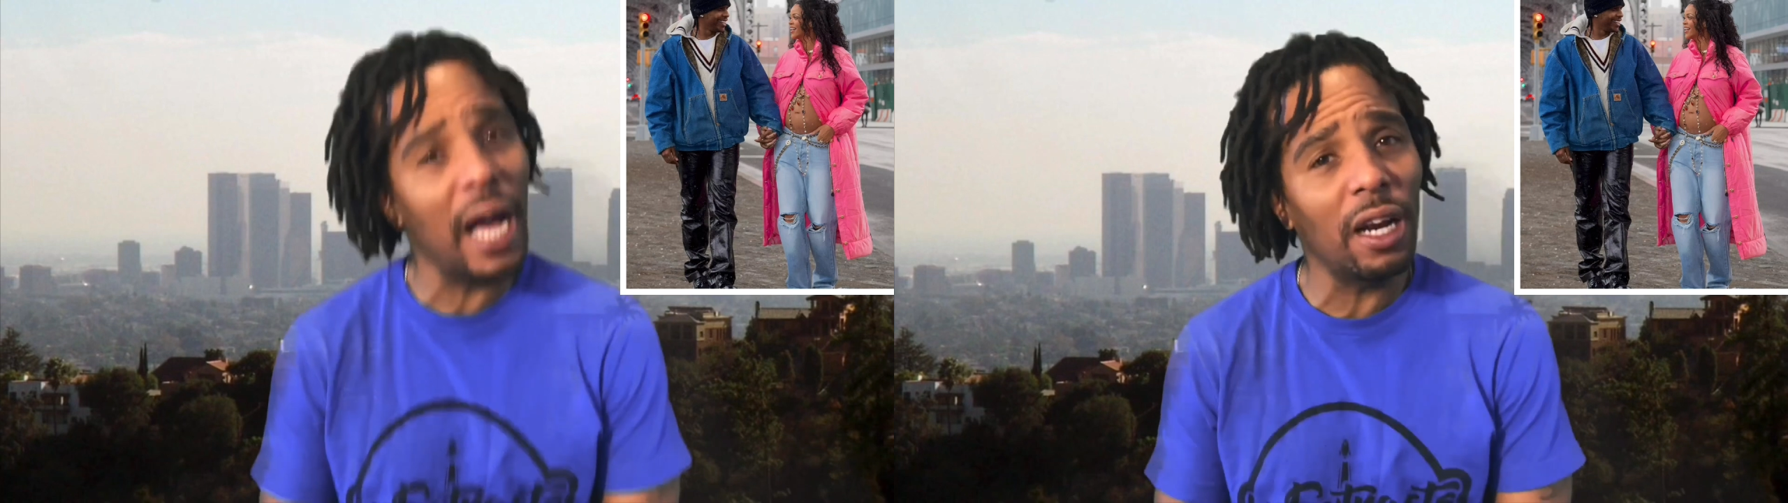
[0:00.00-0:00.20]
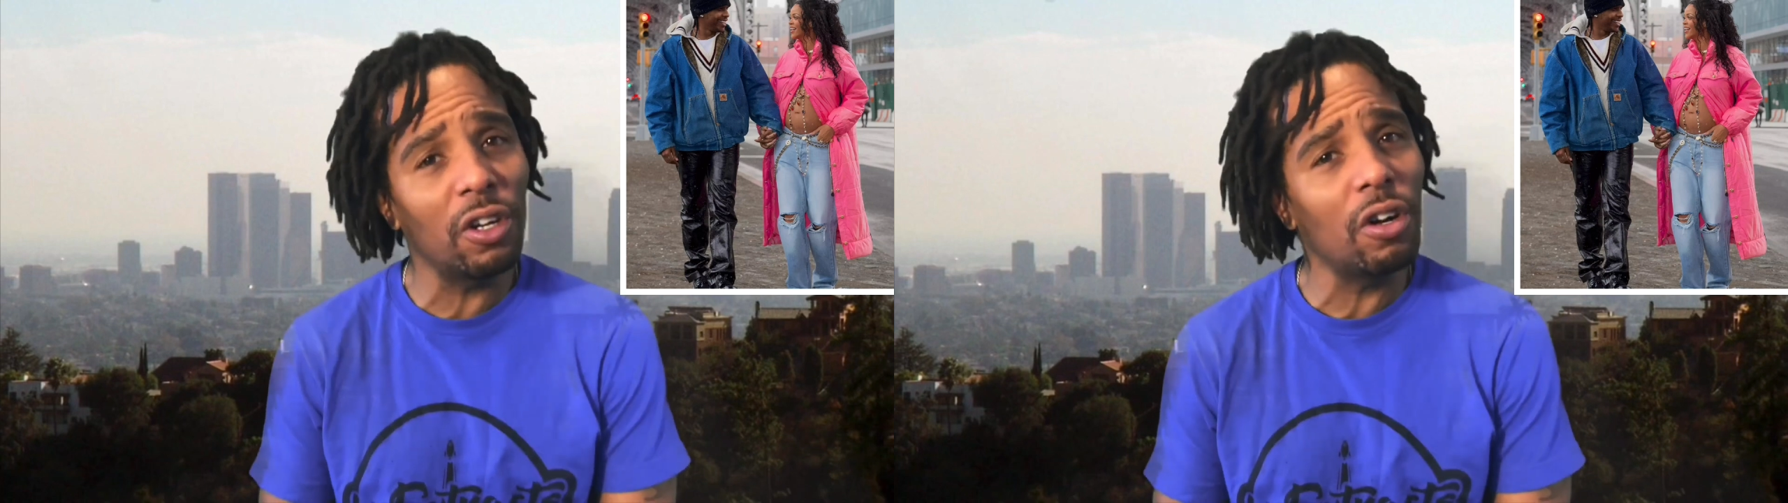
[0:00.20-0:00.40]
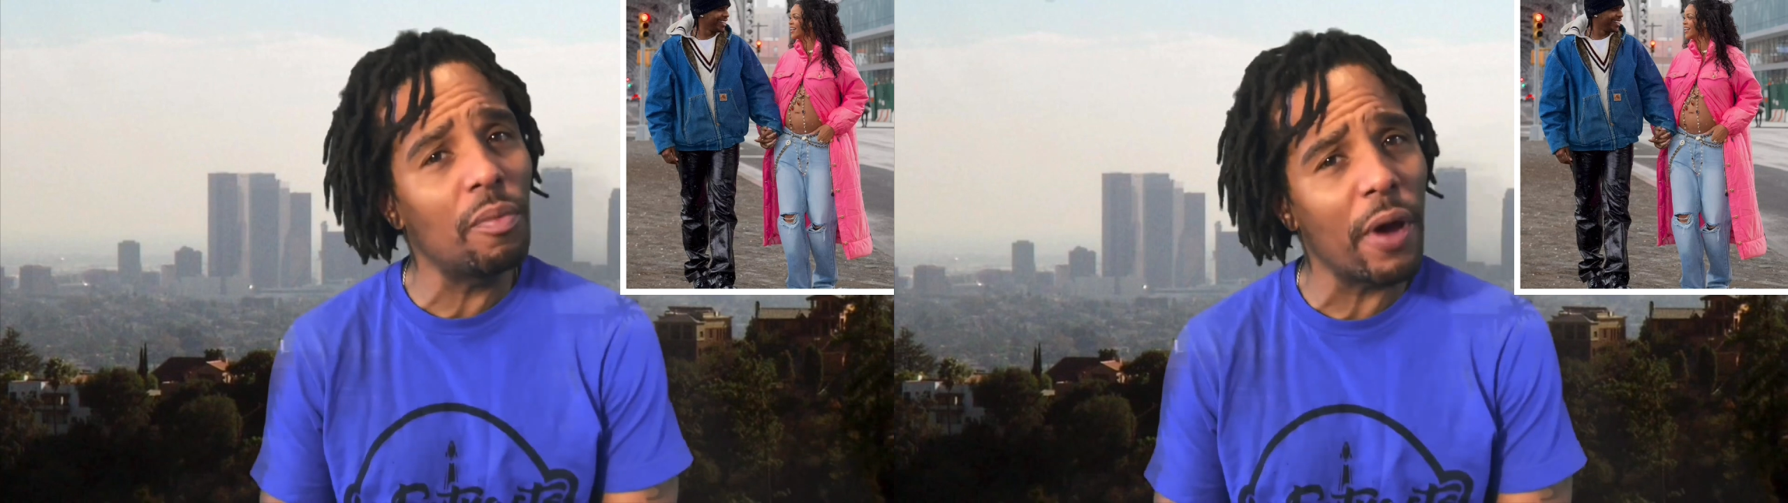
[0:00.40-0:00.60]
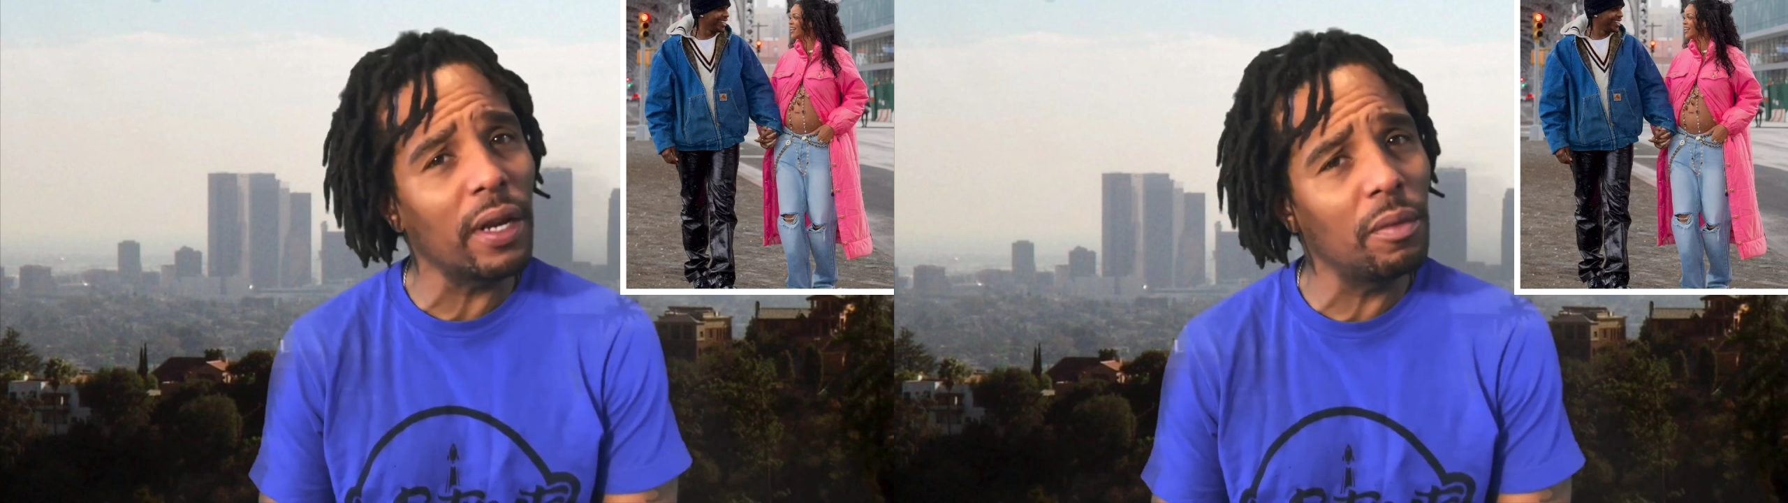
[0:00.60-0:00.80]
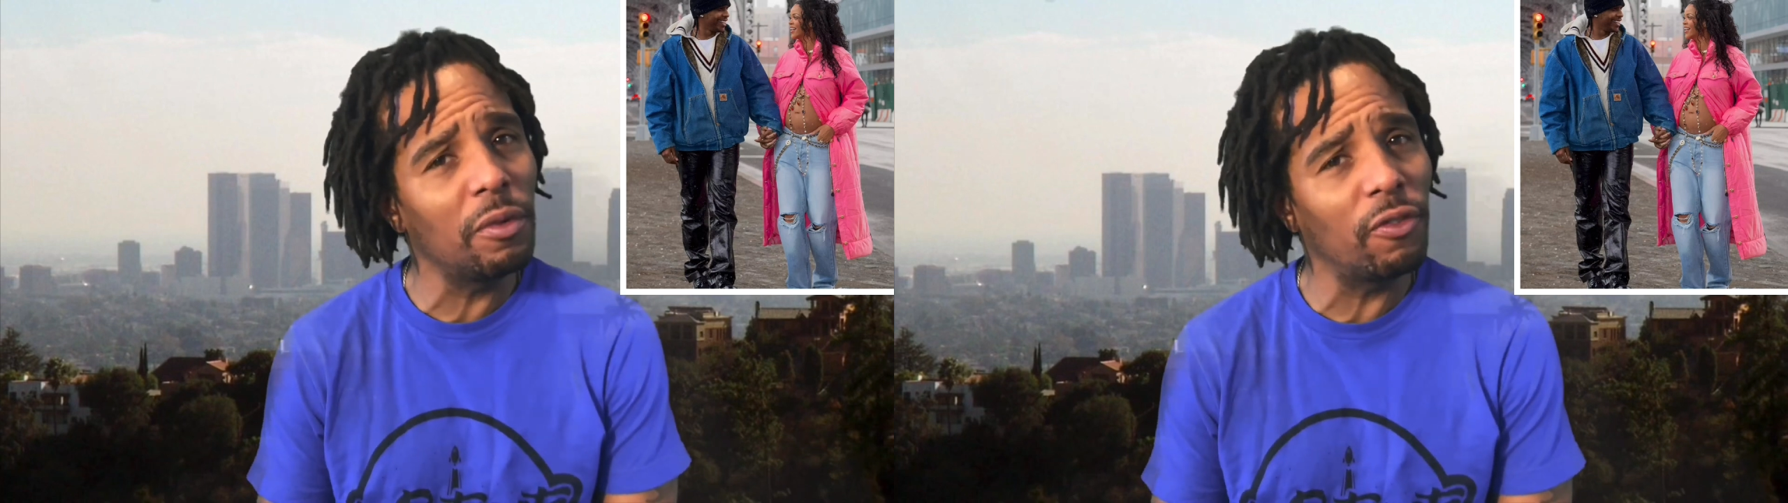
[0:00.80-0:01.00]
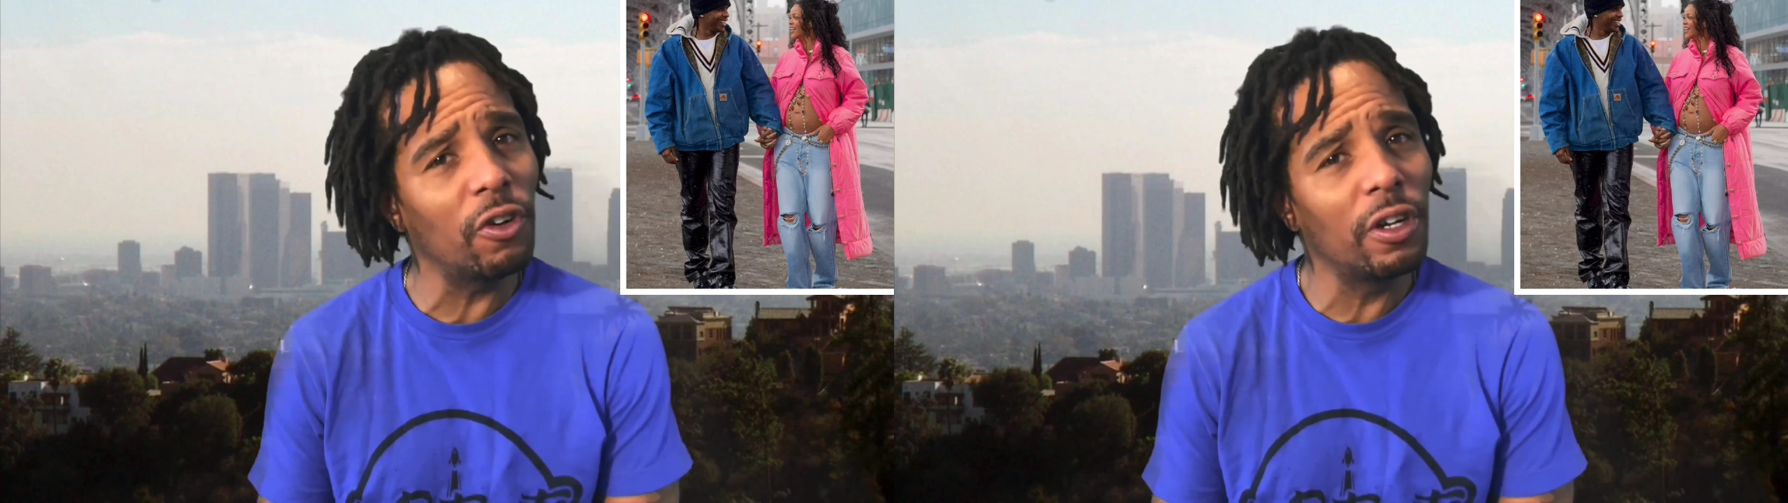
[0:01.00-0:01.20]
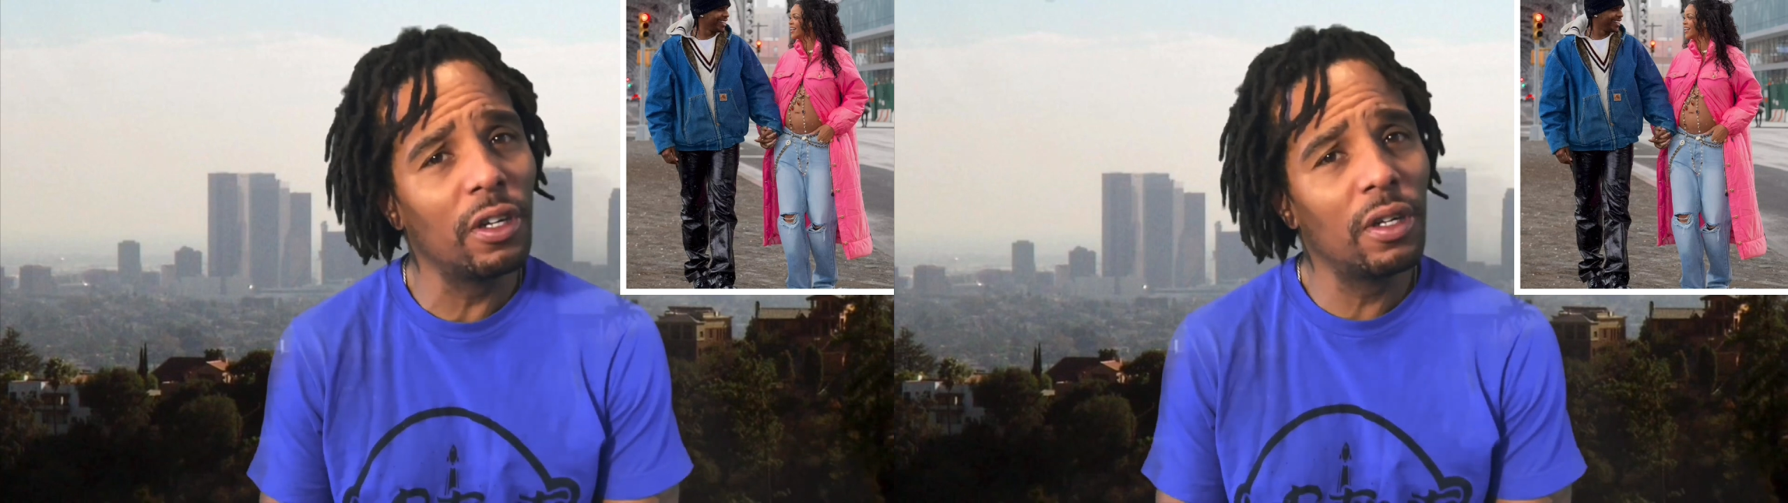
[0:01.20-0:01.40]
a girl pregnant before.